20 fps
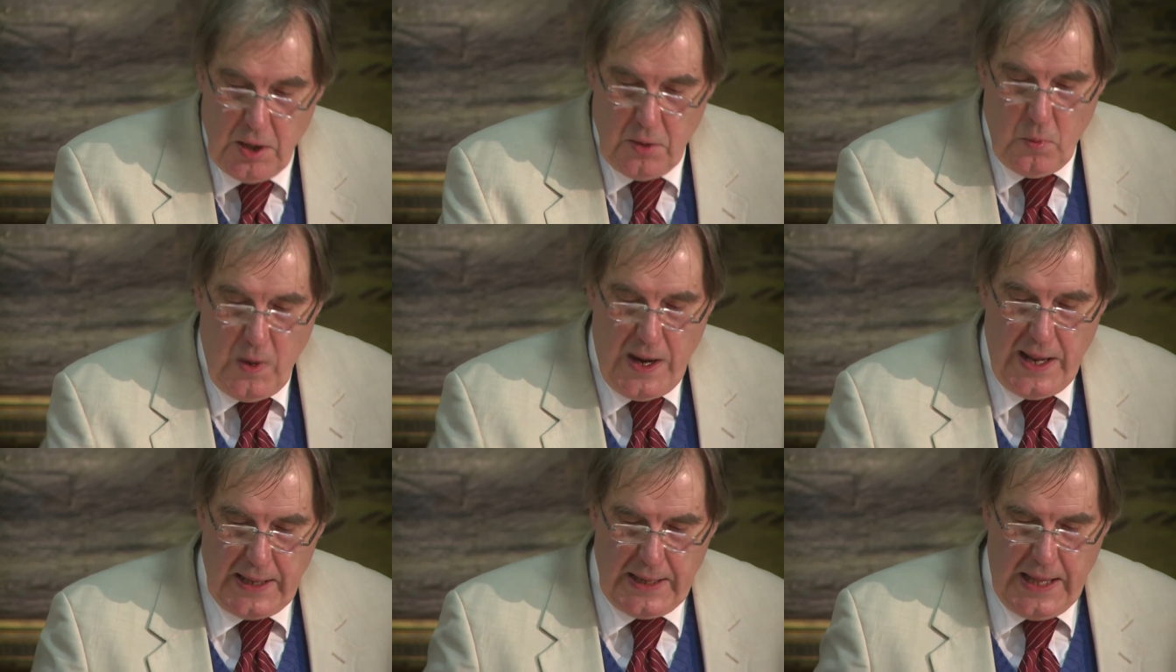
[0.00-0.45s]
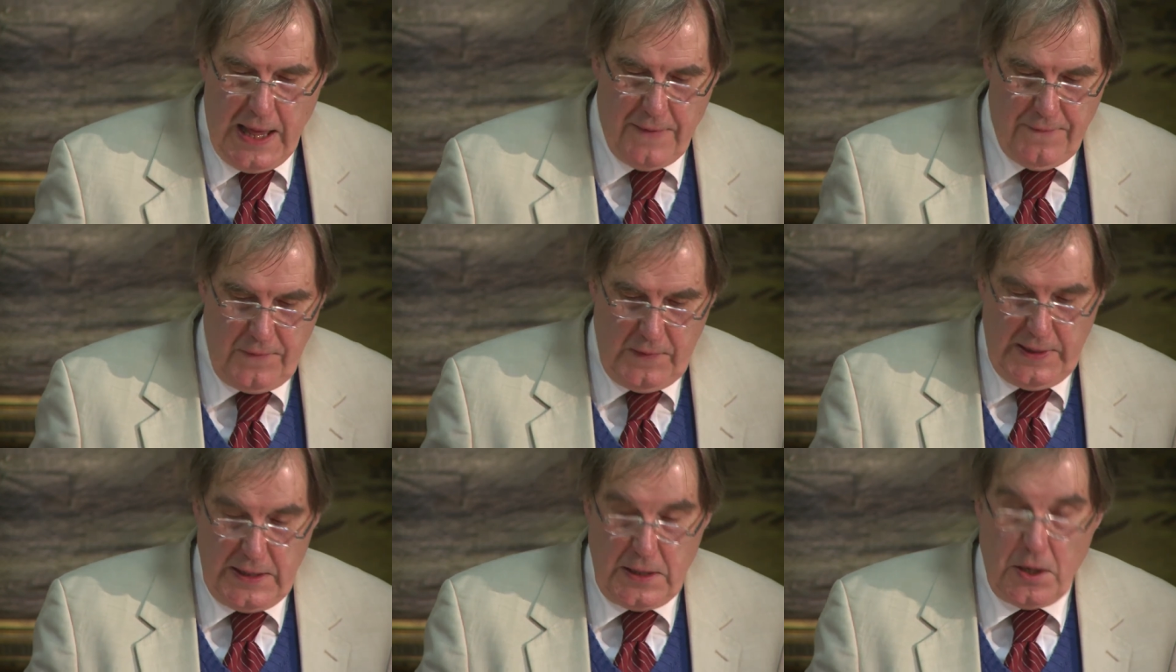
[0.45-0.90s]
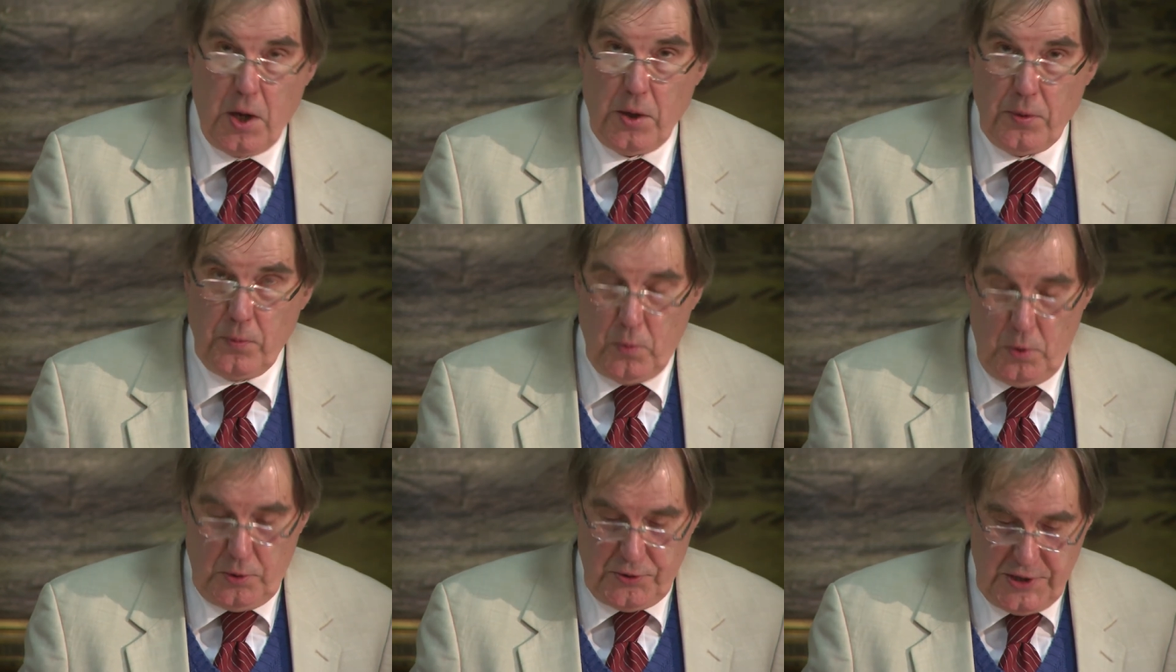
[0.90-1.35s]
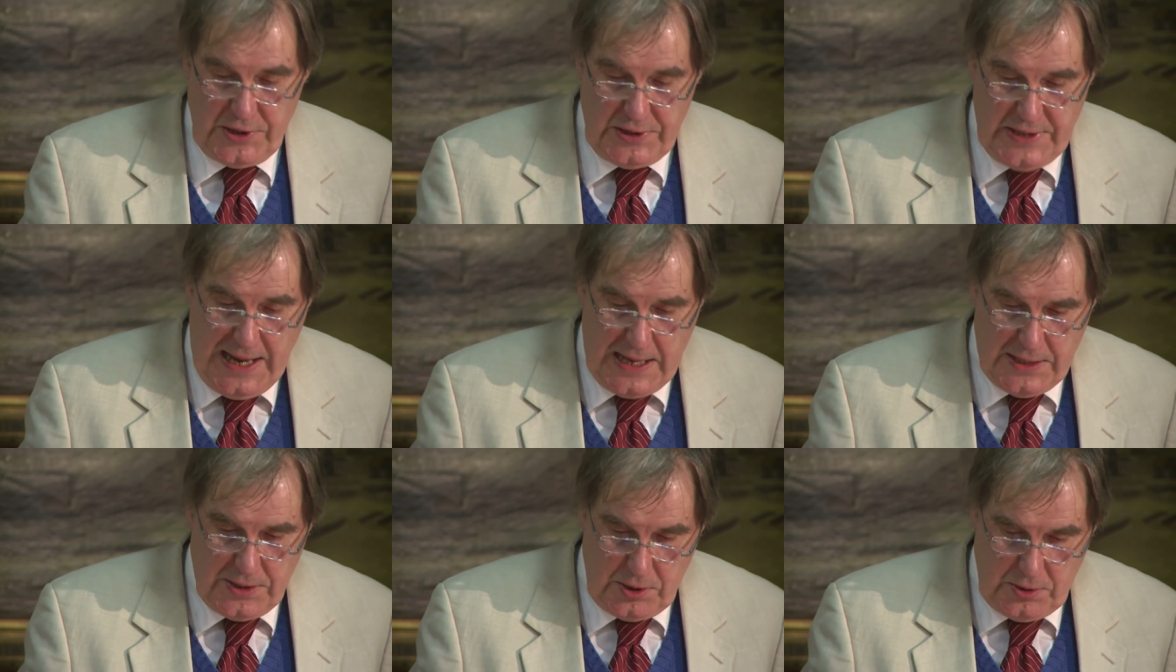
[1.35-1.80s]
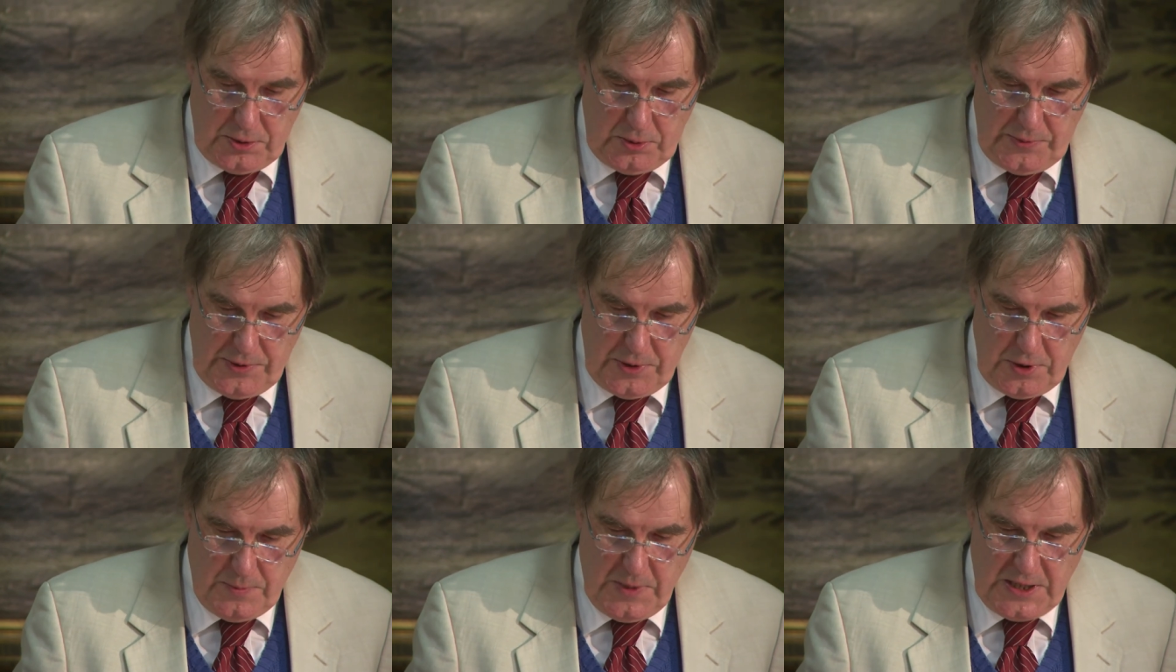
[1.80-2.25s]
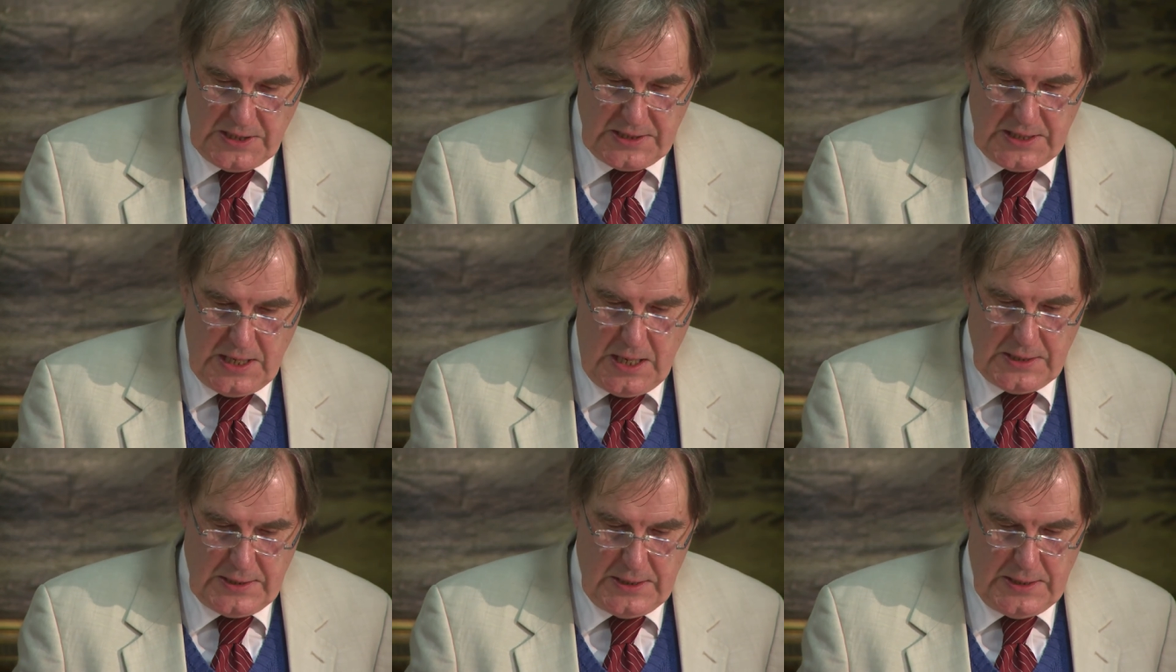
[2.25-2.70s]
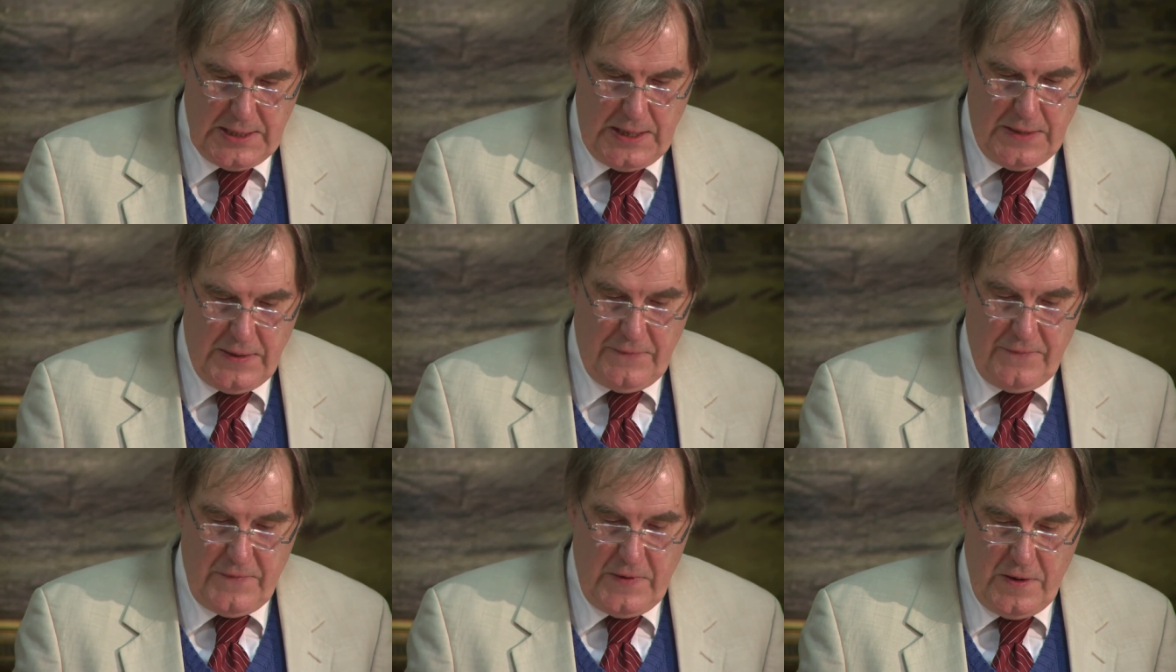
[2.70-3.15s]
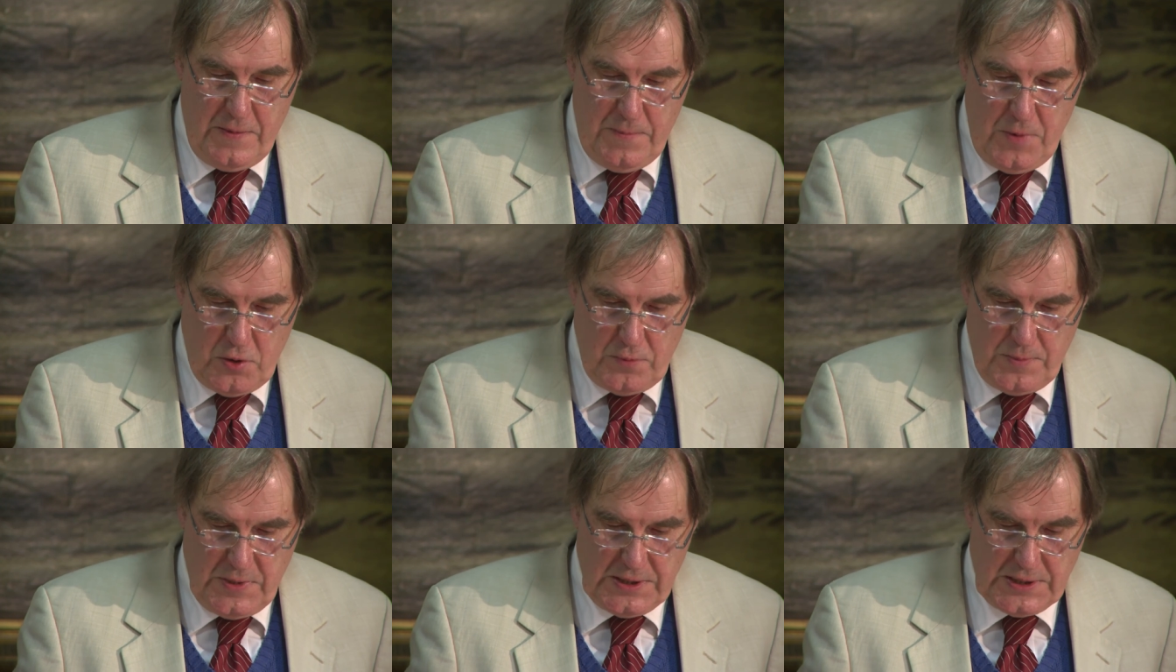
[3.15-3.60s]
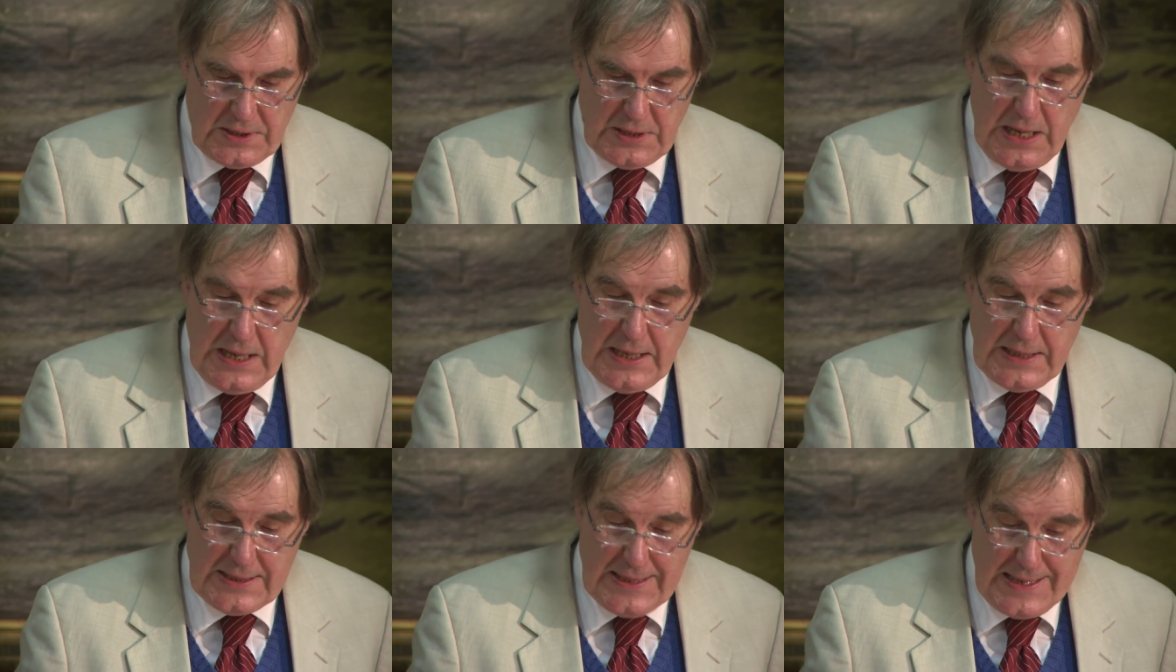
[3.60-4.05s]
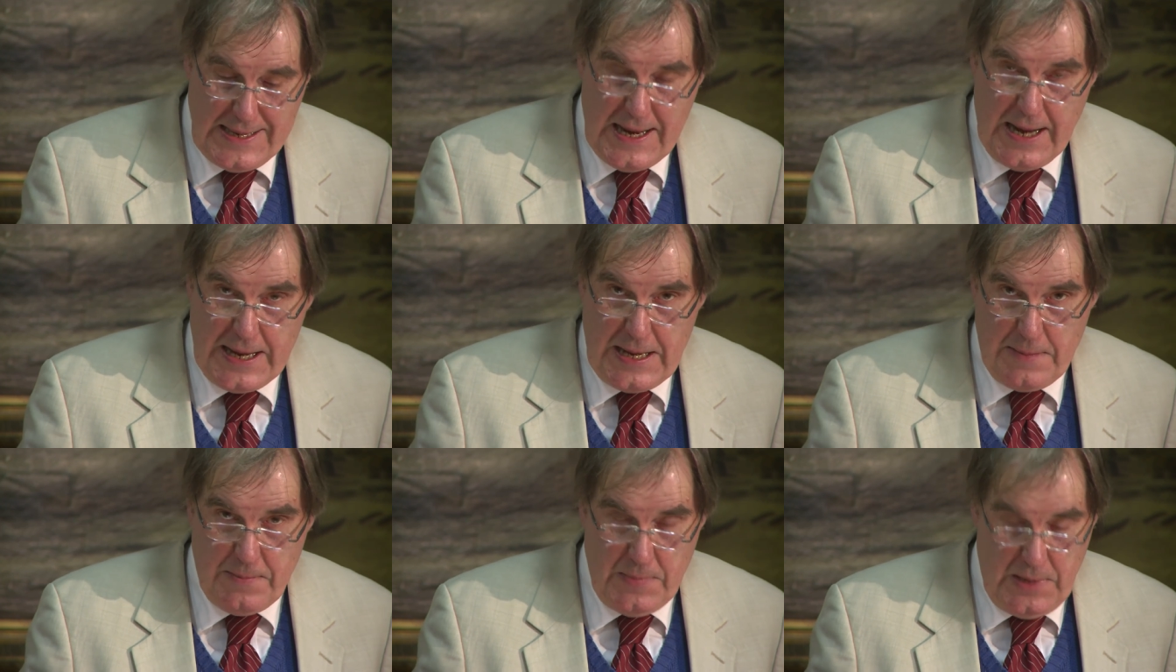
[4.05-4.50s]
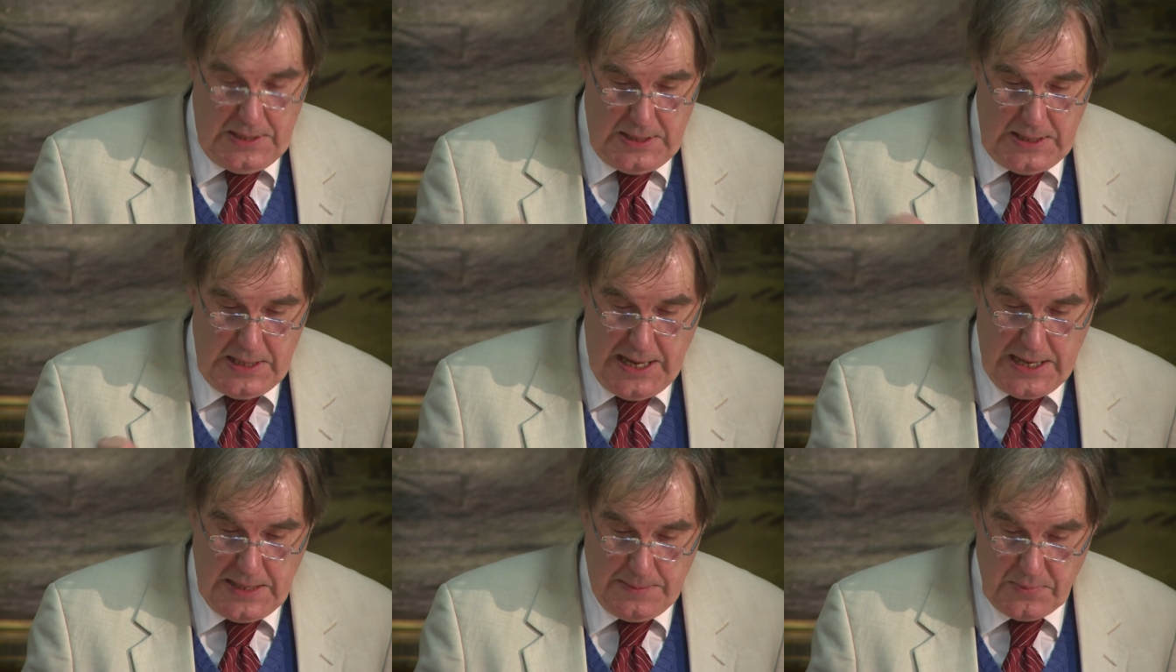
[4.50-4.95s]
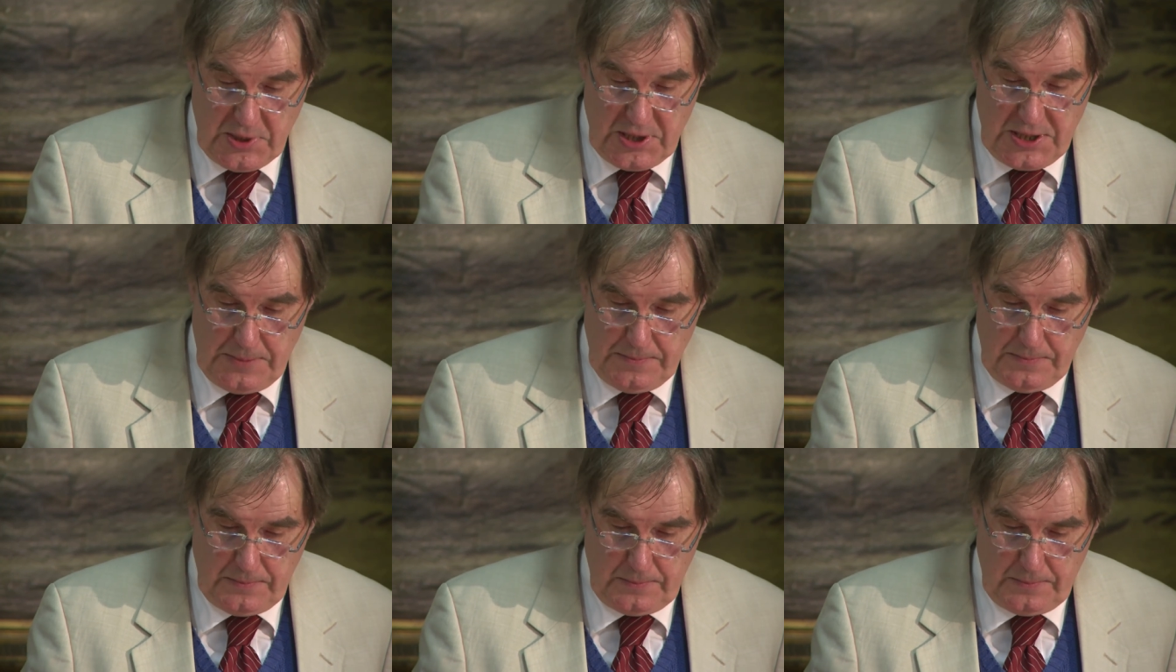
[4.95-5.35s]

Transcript: weighing heavily on Walter Daniel, with whom I started at the very moment, to name names.